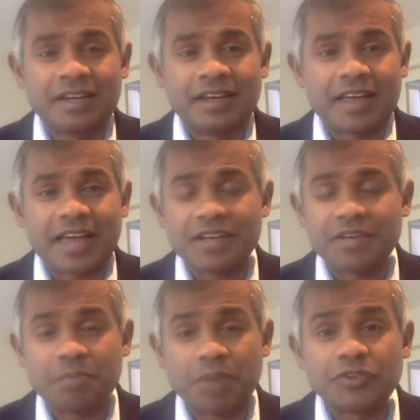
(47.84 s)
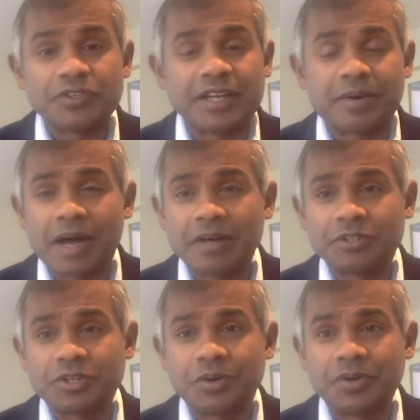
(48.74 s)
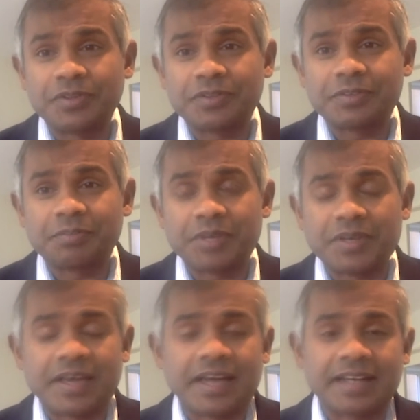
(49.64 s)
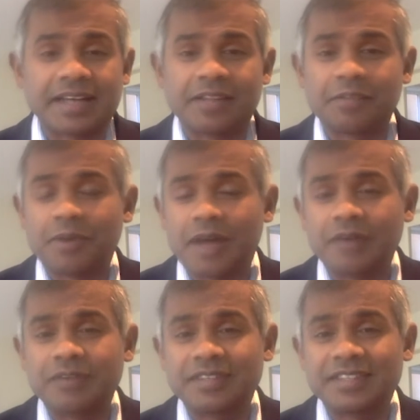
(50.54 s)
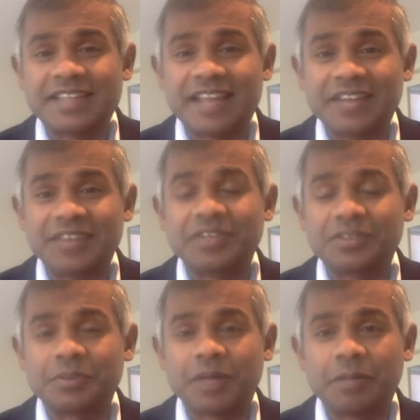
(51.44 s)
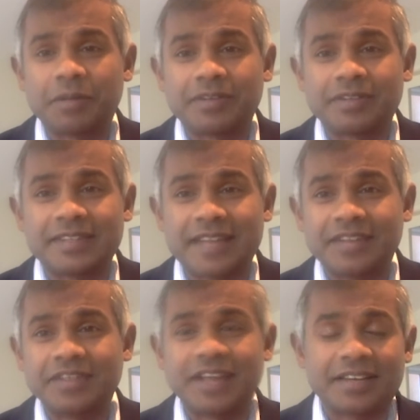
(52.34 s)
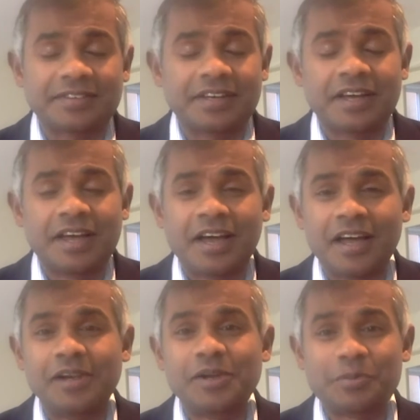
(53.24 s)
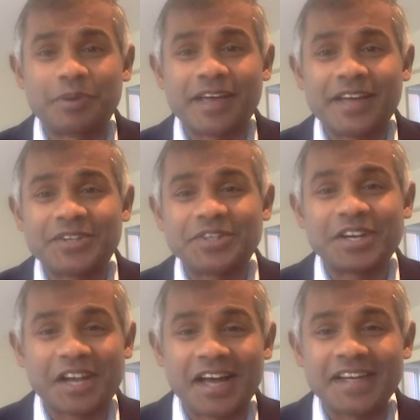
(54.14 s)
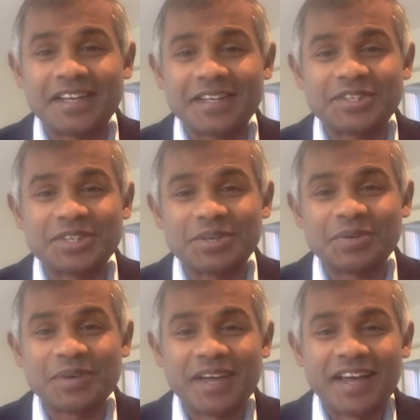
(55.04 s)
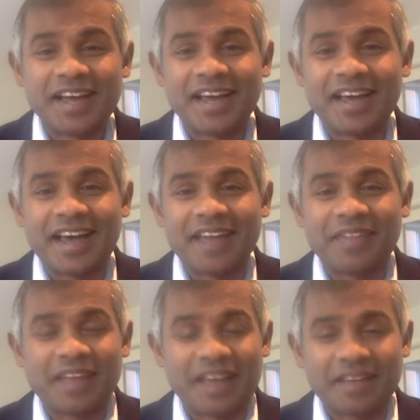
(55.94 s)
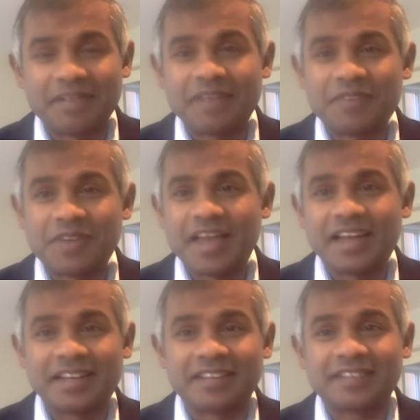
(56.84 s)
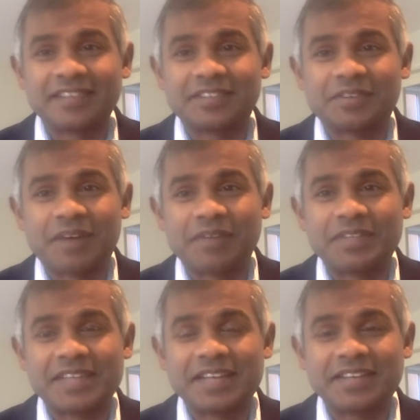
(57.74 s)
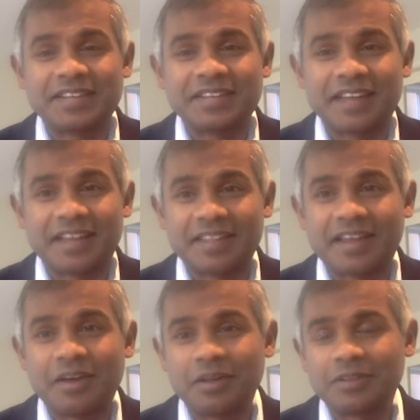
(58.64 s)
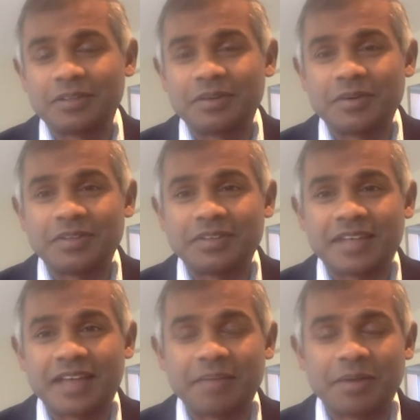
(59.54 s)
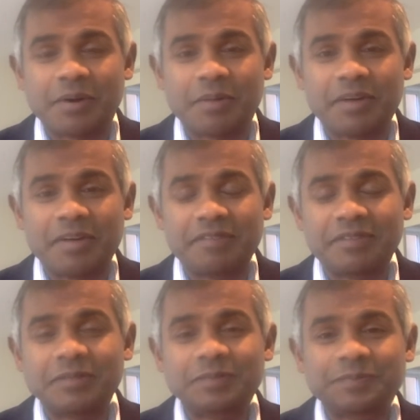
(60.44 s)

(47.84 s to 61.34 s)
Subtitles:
Occasionally, mostly around joints, but you can get them around the tendon as well because the tendon has a lubrication lining too. And if you get a little cyst around the tendon, that also is can be quite painful.